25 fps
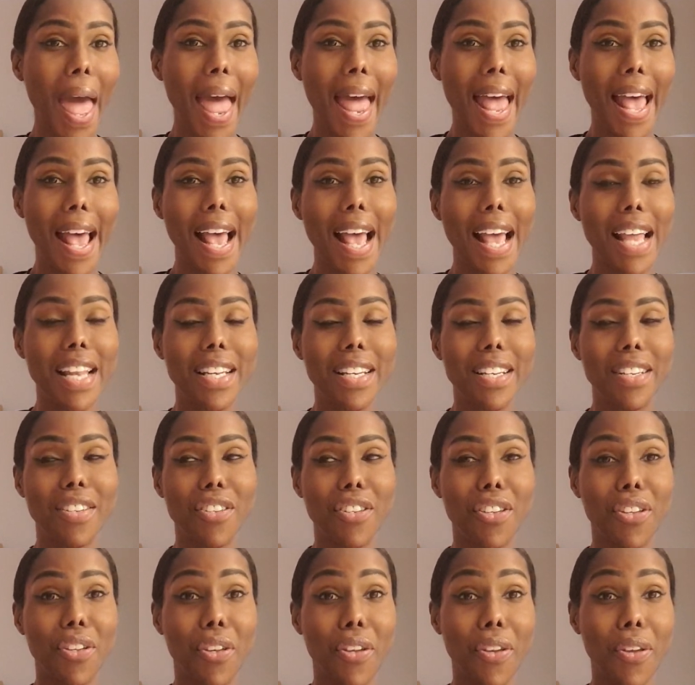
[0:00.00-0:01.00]
and
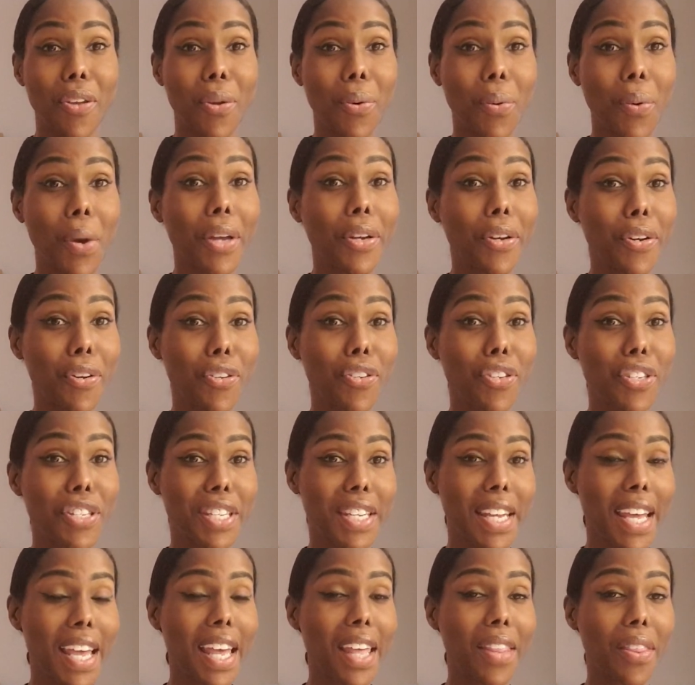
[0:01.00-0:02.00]
you
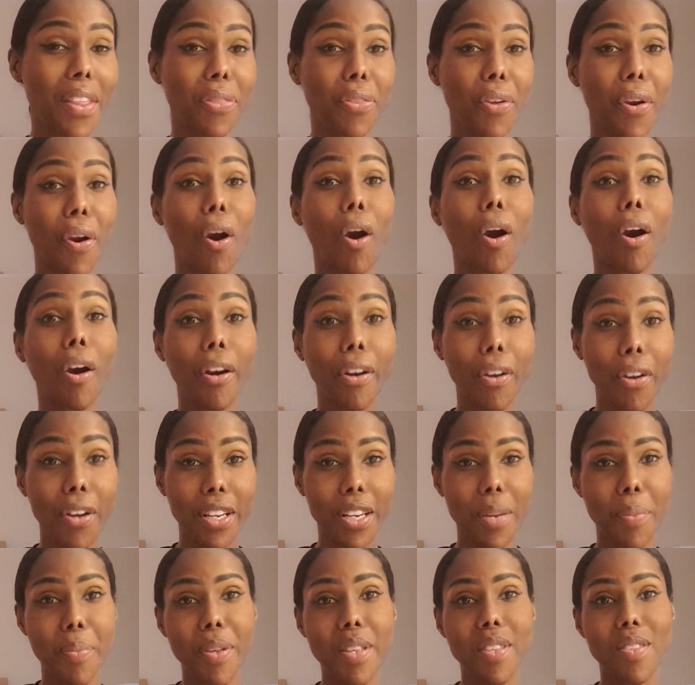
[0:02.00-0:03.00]
understand that there are
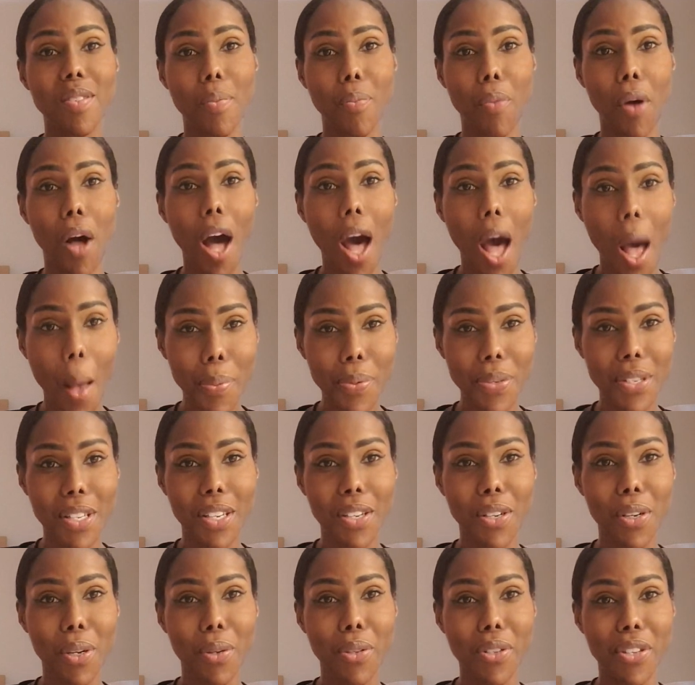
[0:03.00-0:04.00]
going to be some
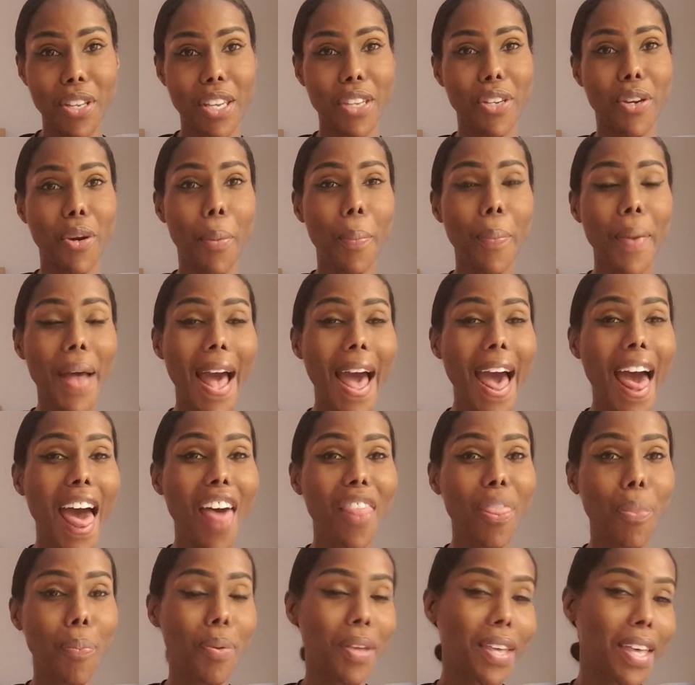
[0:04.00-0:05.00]
obstacles in your
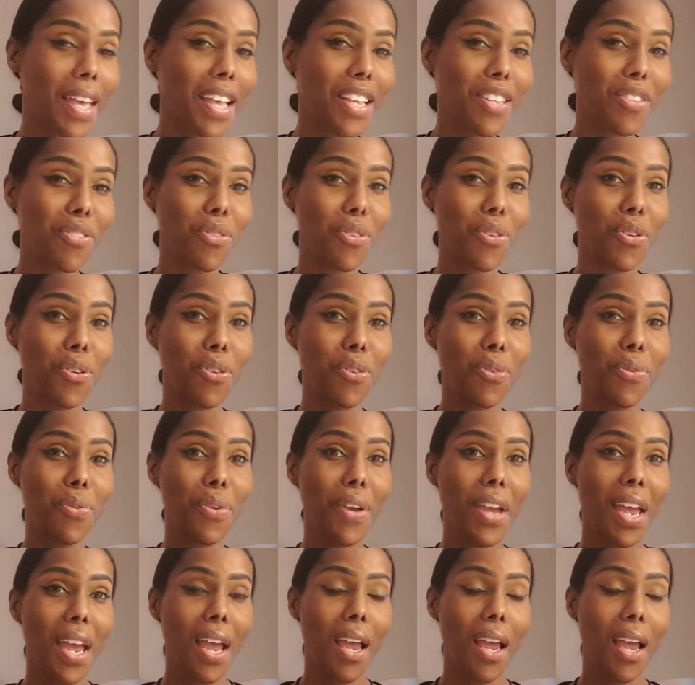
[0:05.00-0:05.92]
path because you